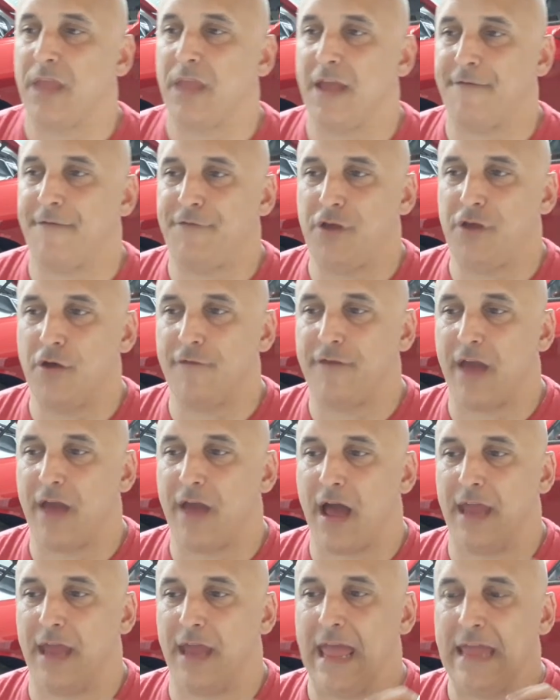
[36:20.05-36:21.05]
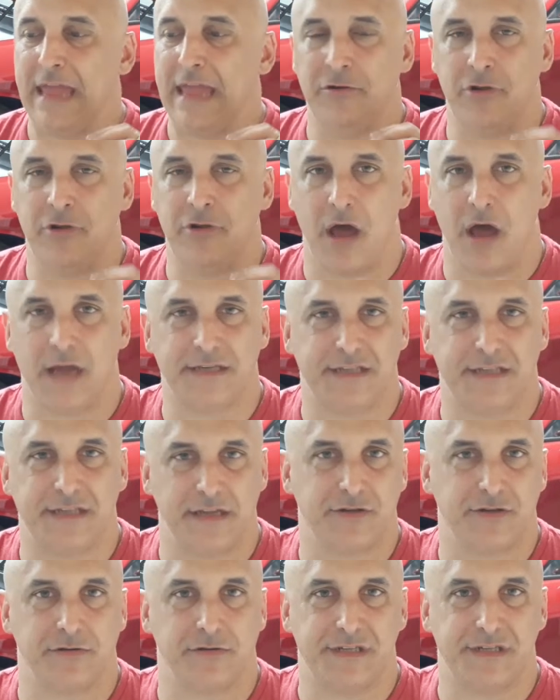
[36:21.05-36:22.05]
if you've got a knock
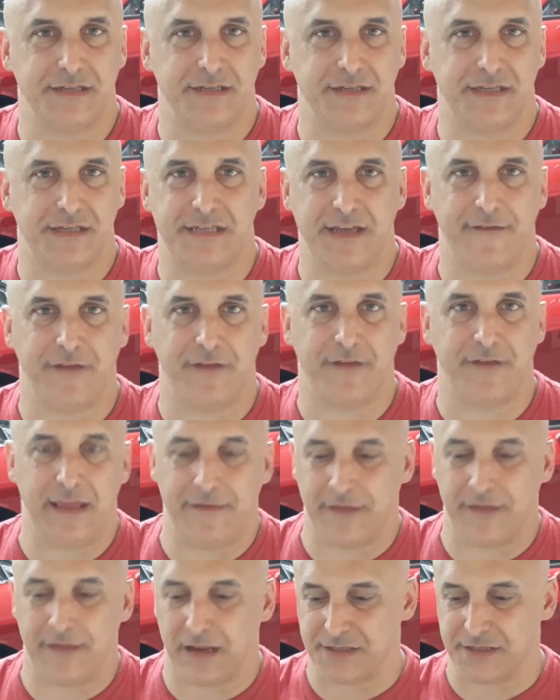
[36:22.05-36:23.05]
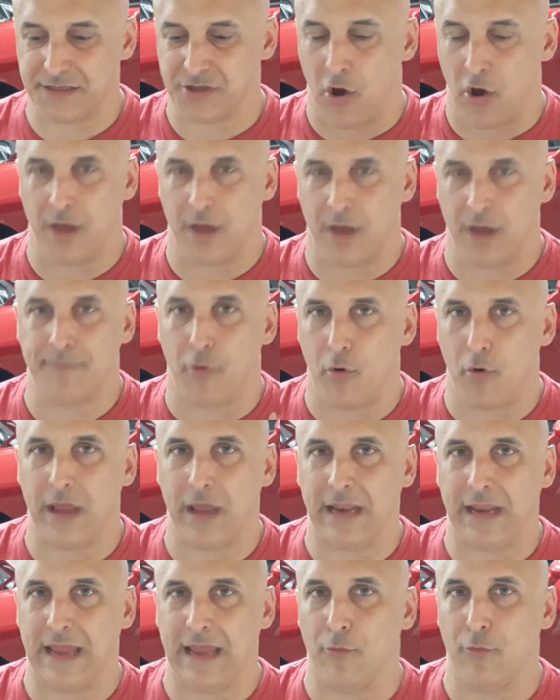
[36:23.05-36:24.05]
sensor sensitivity that is on
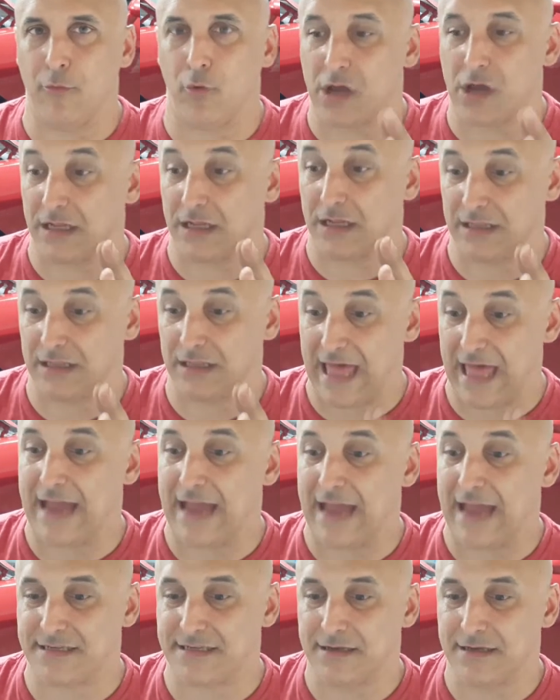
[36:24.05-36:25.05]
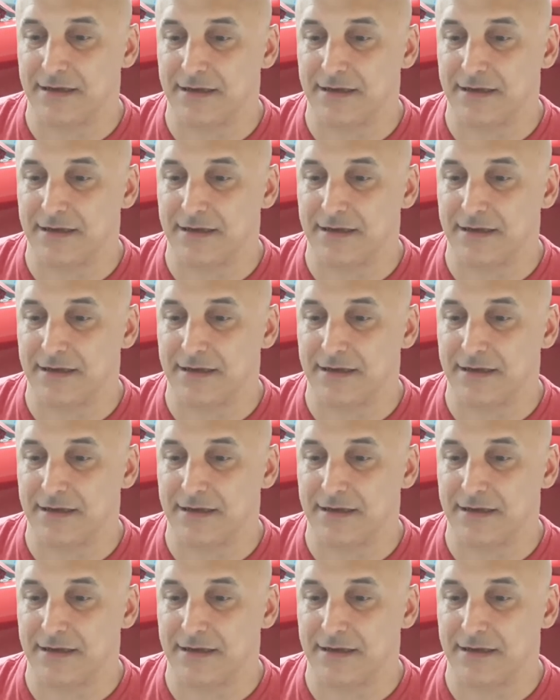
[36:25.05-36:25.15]
point and will collect